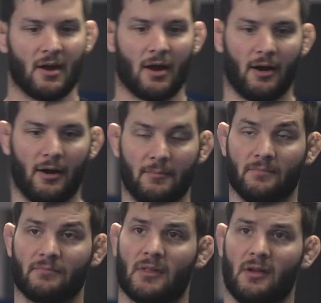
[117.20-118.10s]

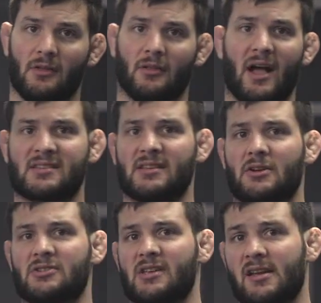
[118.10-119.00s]
The last thing
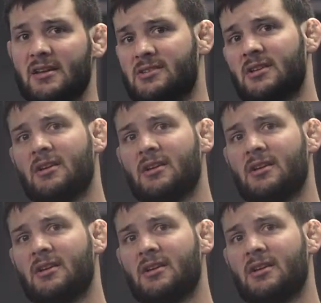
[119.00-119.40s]
I'll say is